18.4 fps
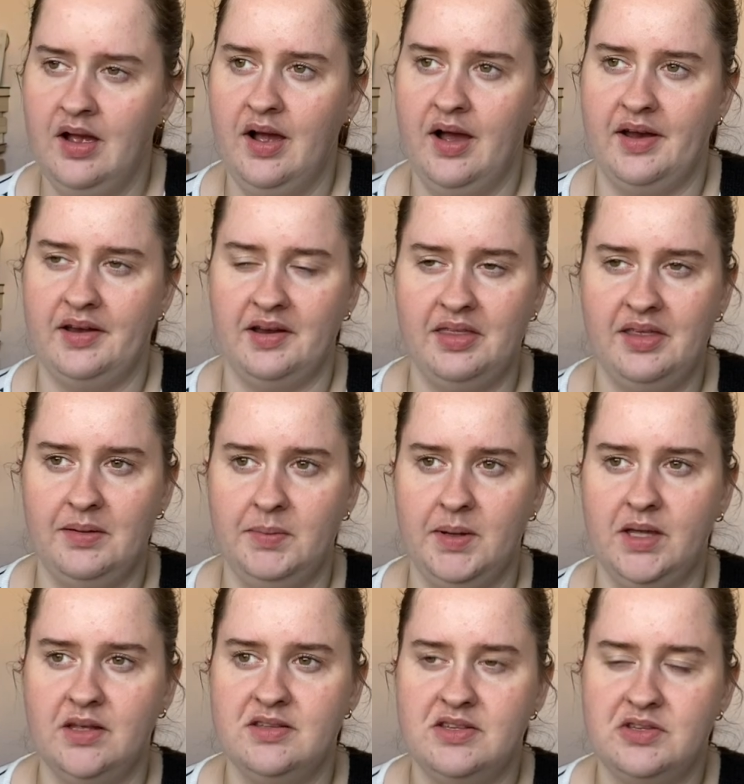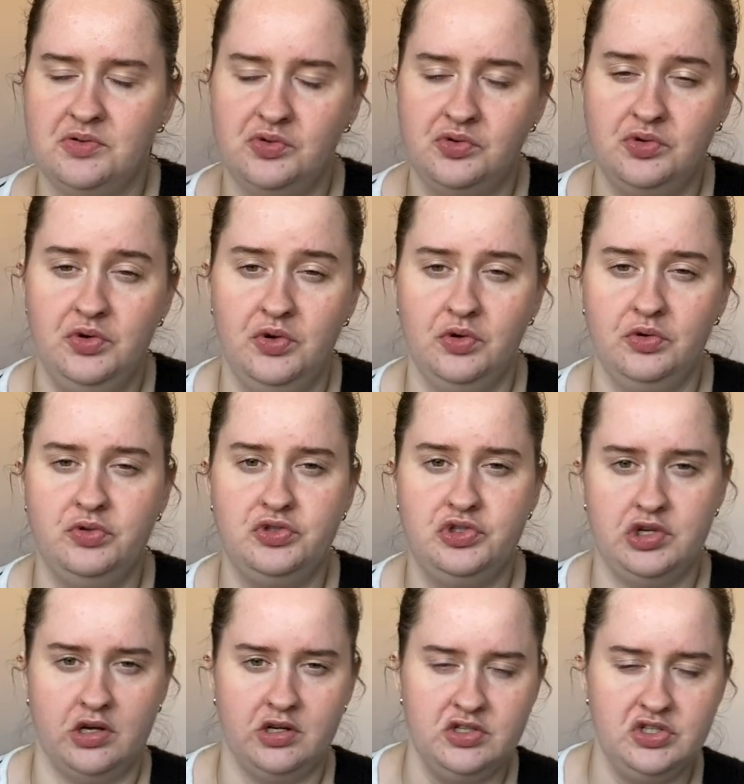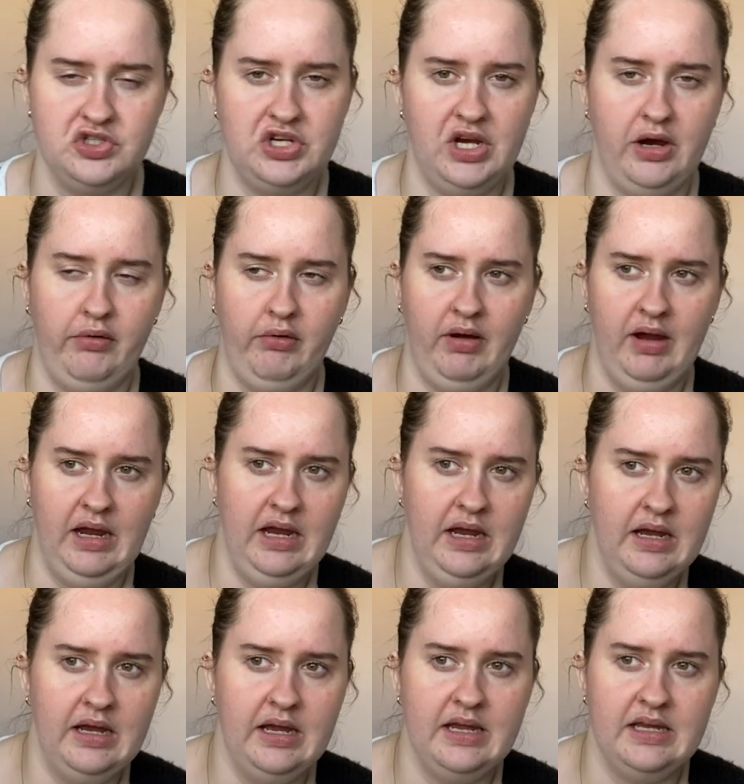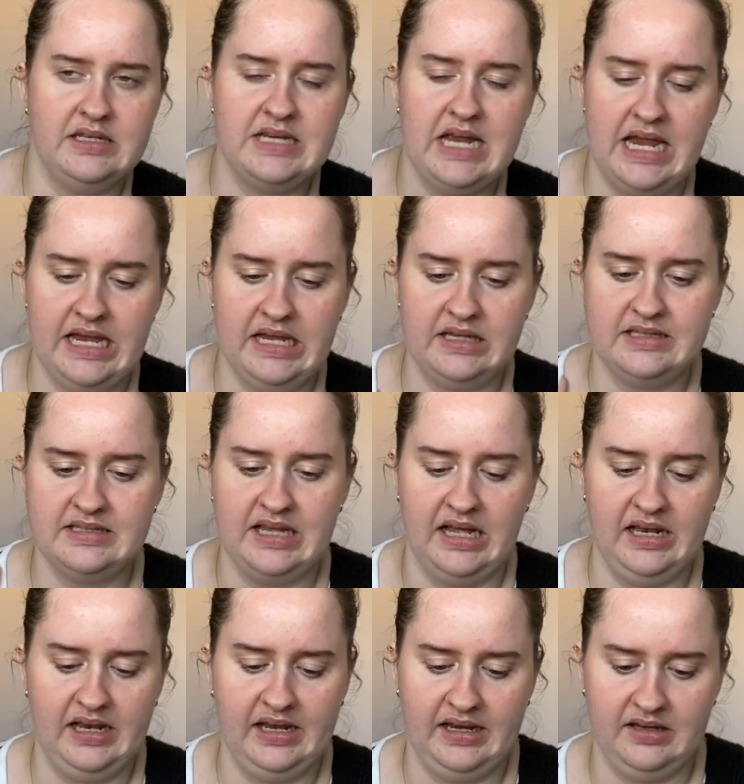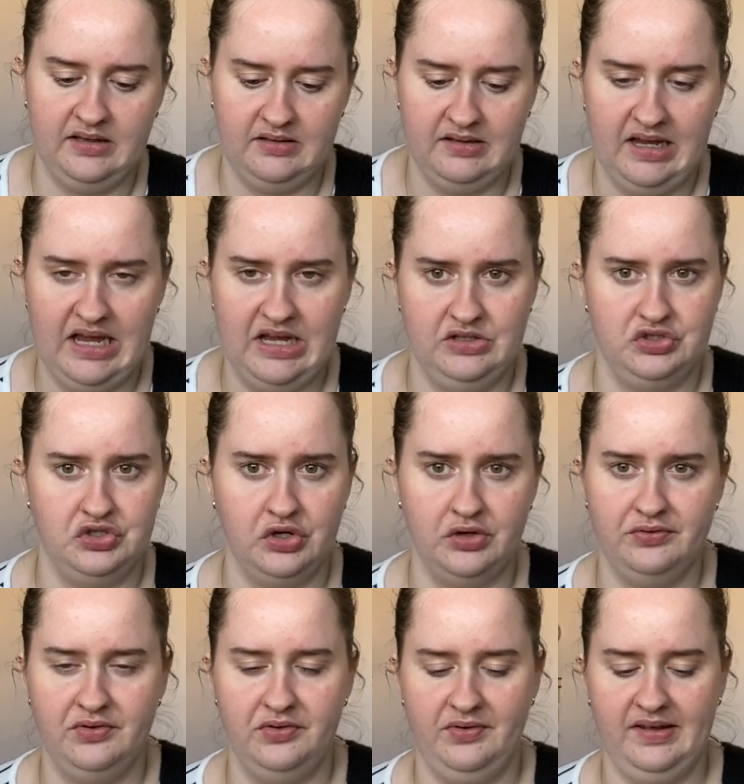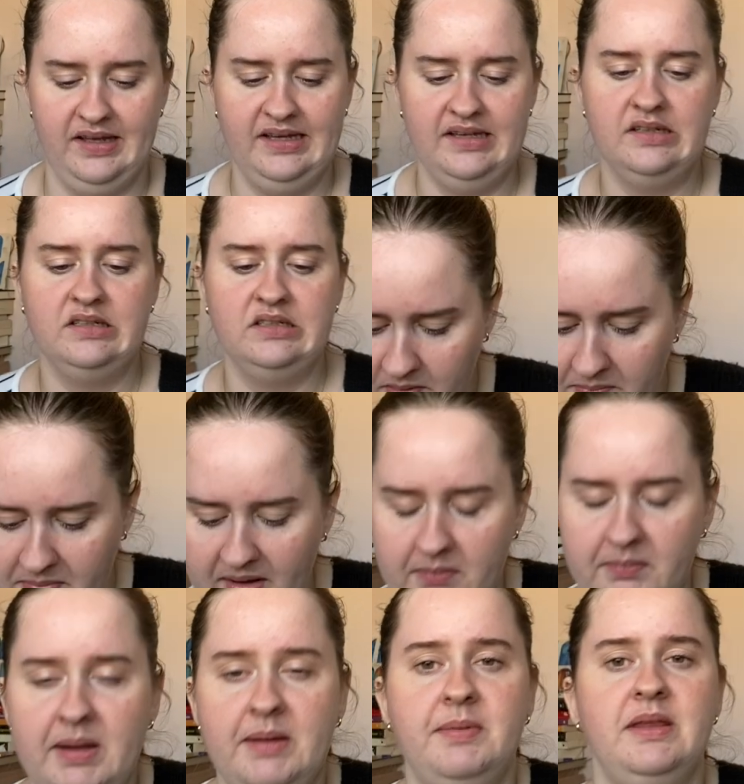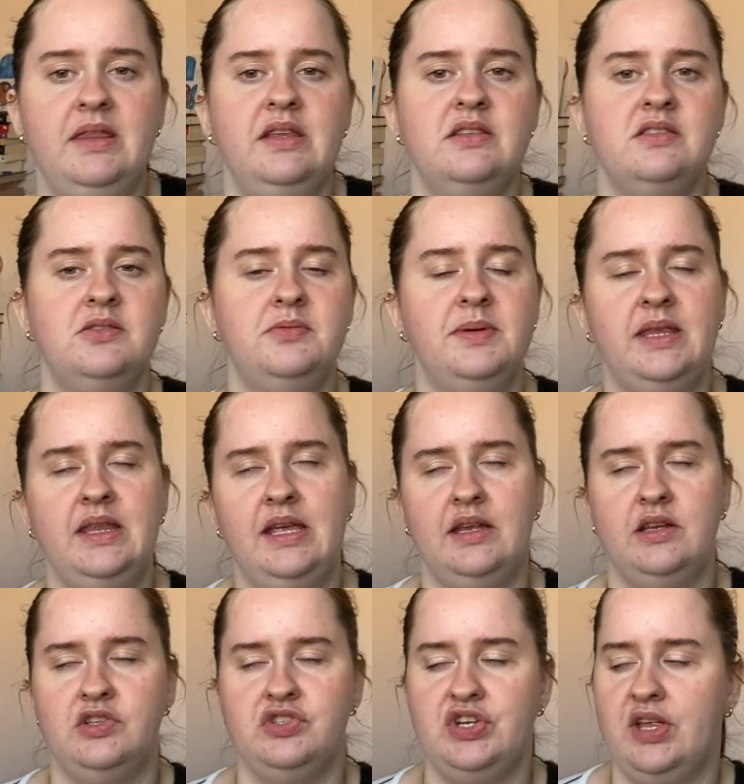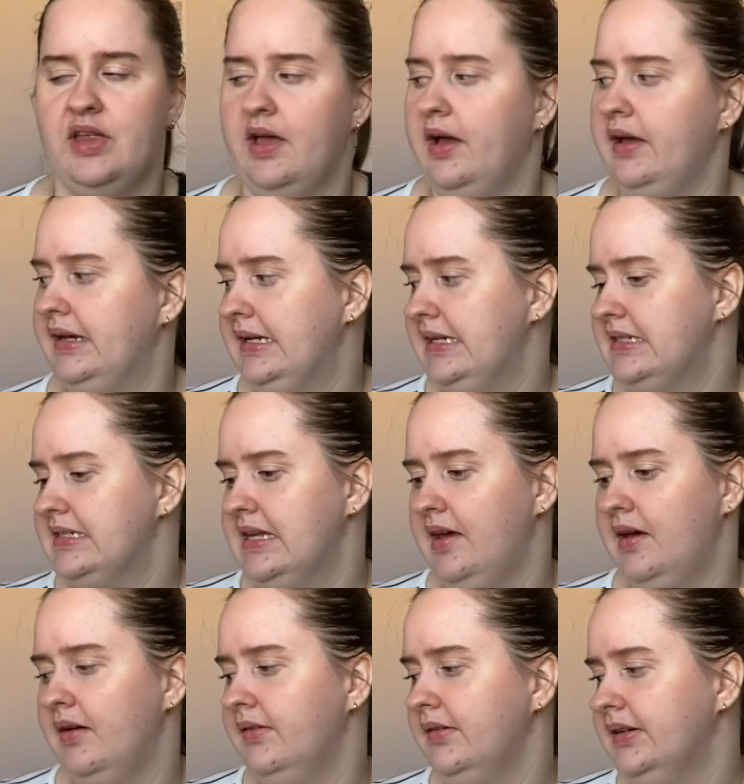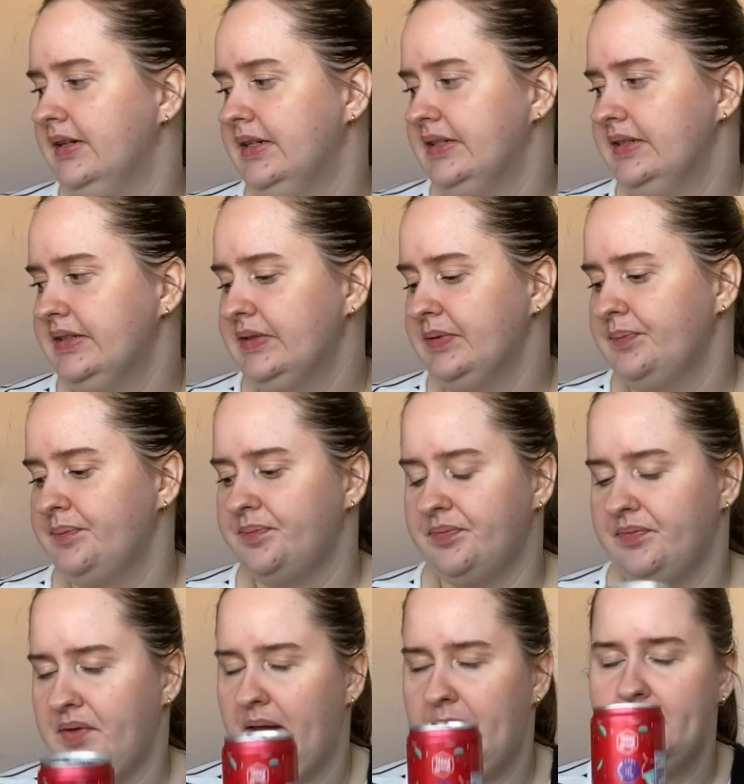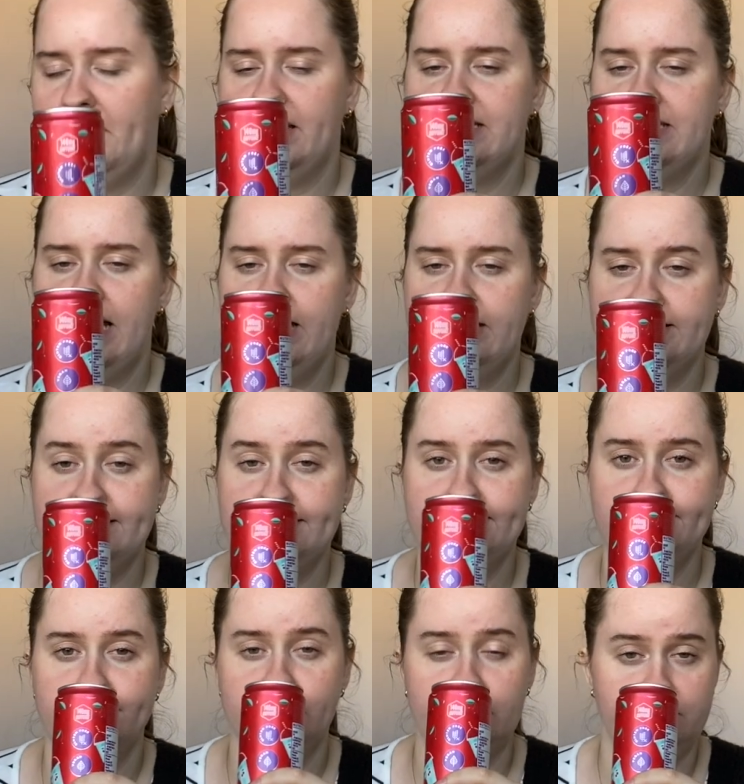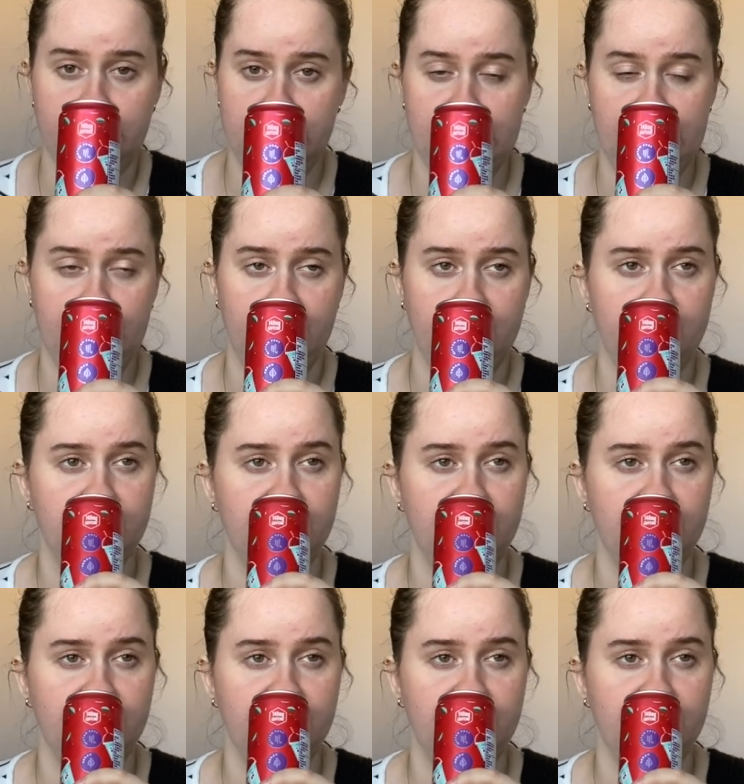And I think because it's not just cherry, it takes that like edge off of it. But yeah, maybe this will be the energy that I need to get me to edit my video.